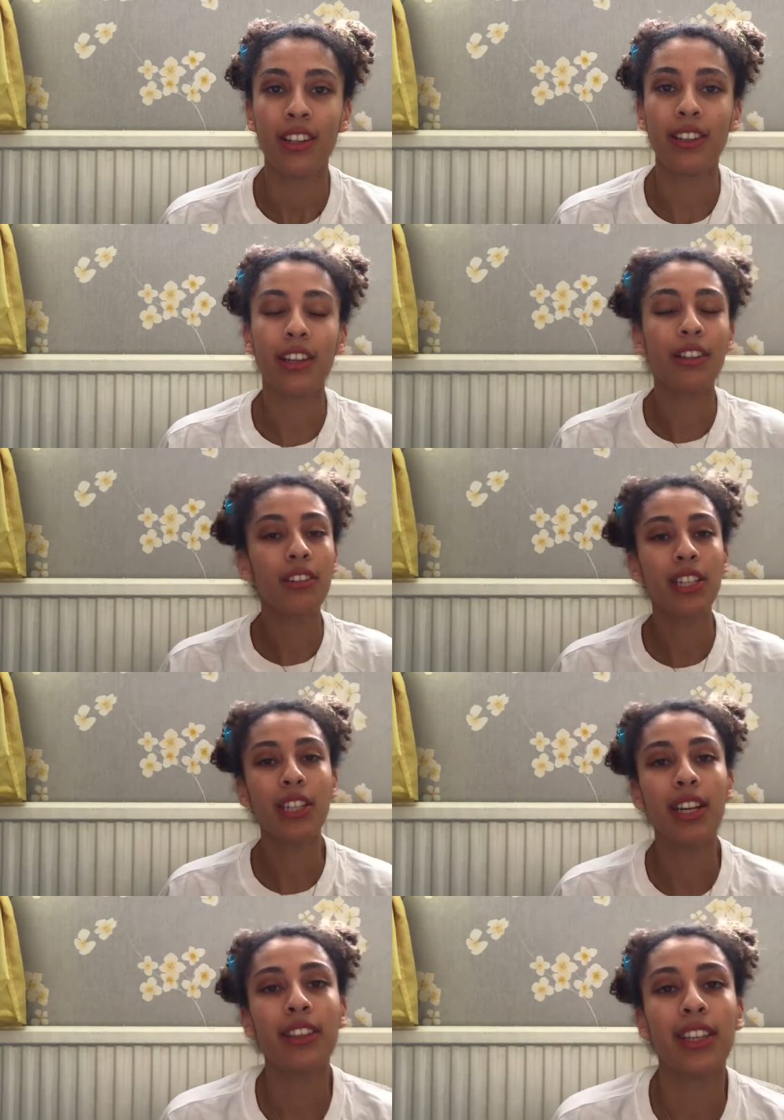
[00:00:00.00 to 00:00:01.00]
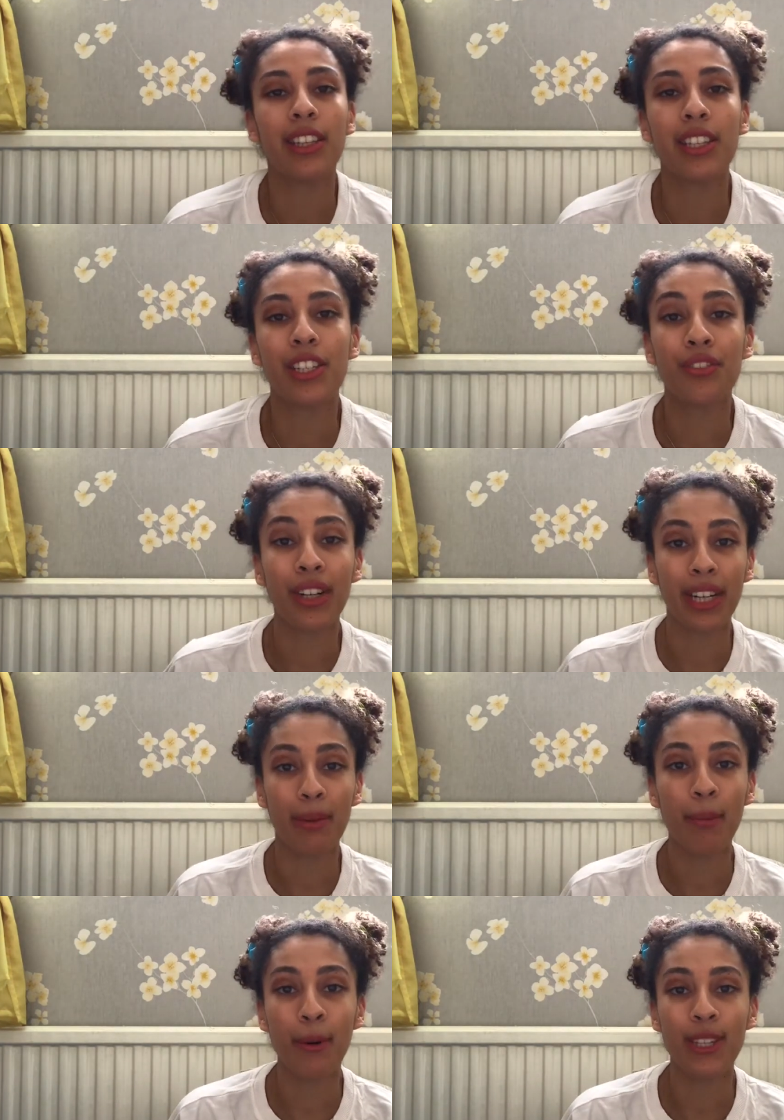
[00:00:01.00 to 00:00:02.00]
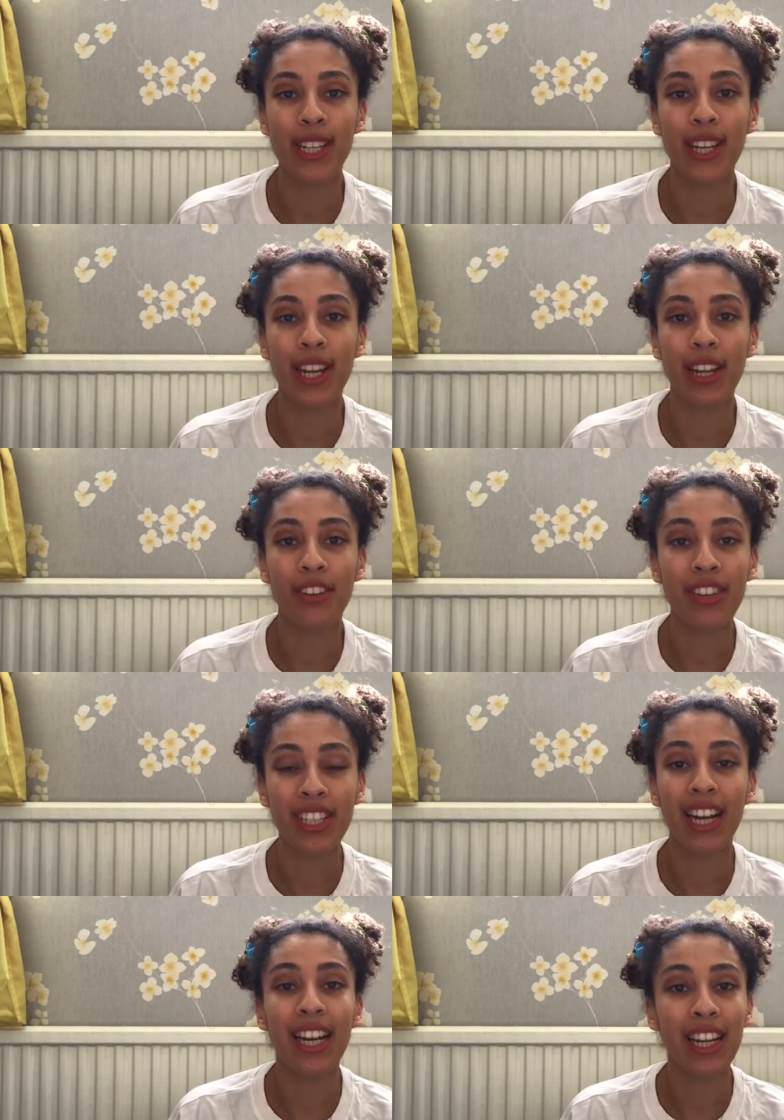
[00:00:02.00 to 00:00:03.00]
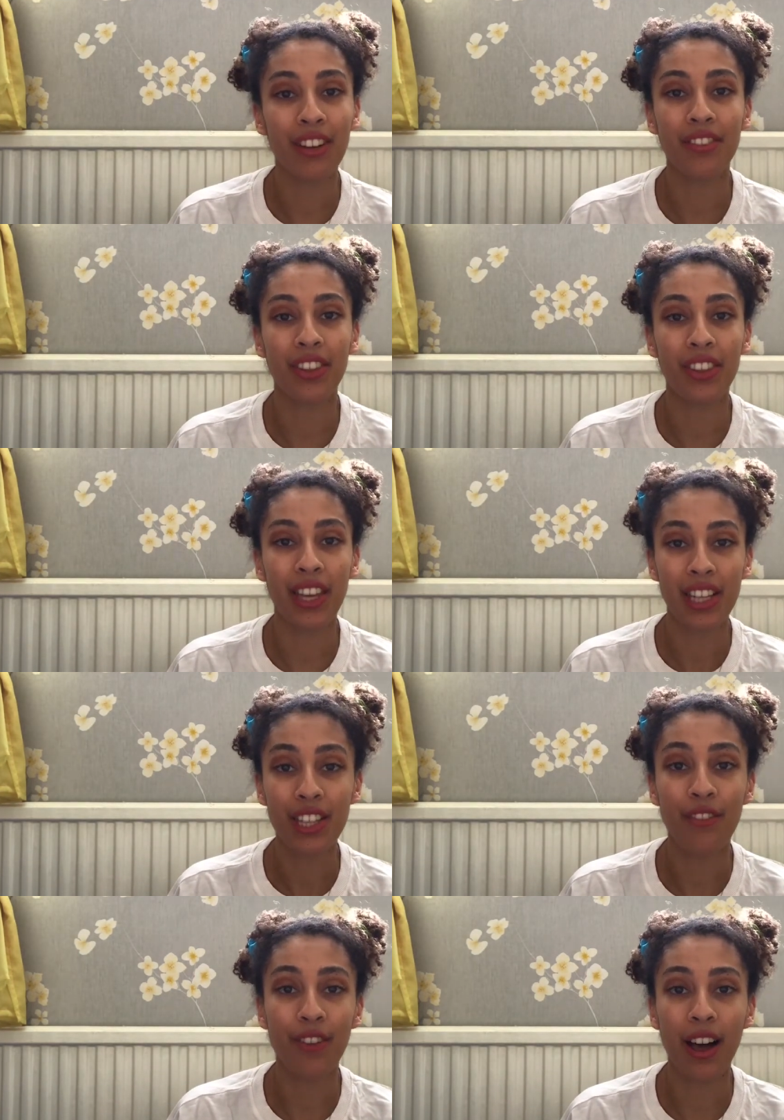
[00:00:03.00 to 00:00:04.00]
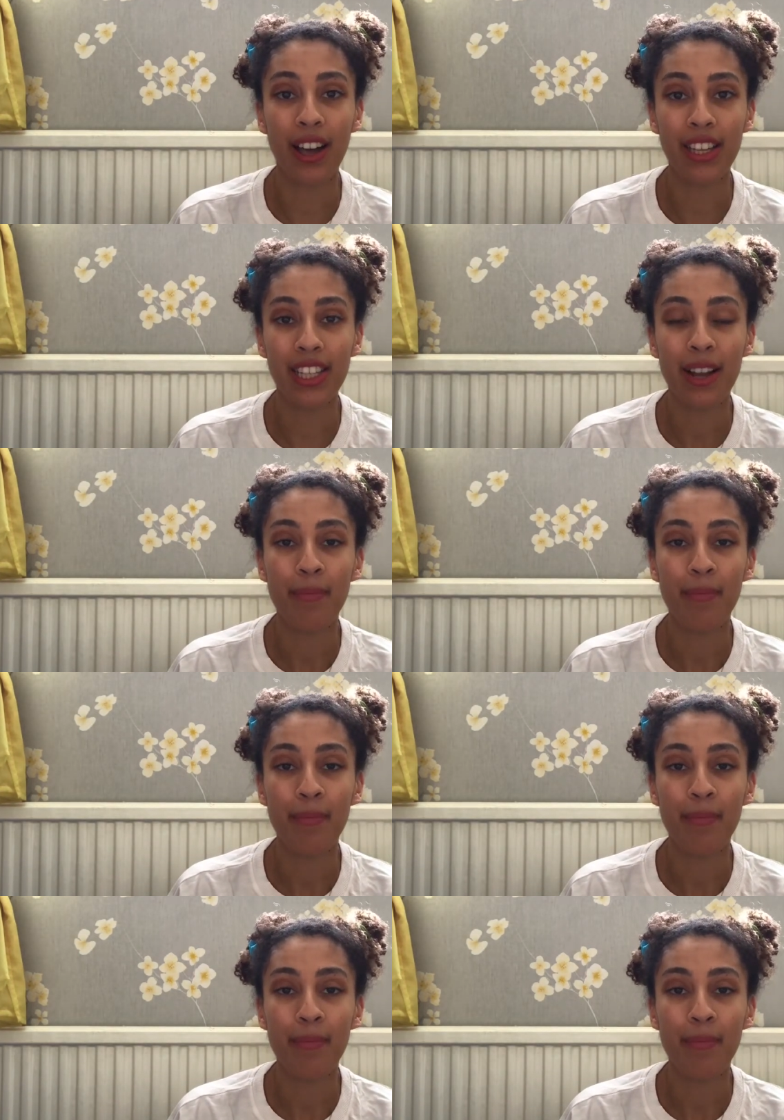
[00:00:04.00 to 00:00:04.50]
Now the reason I think this is really important and the reason I love this verse